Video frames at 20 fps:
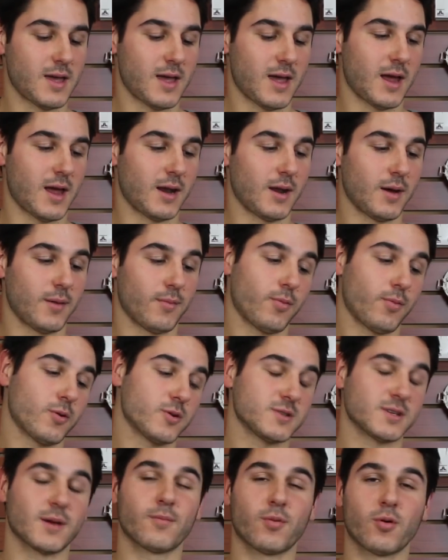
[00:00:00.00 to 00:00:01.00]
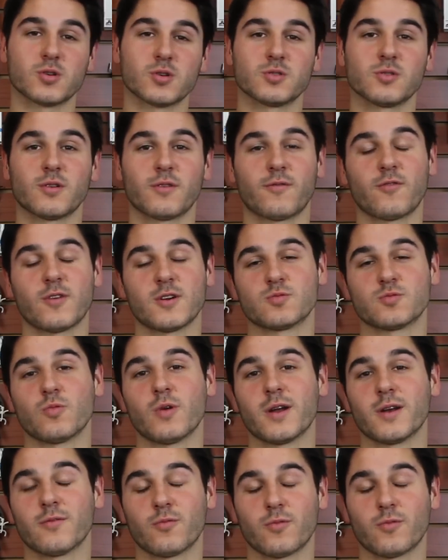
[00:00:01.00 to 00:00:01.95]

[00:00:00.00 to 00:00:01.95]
And personally, I'm partial to the fresh white.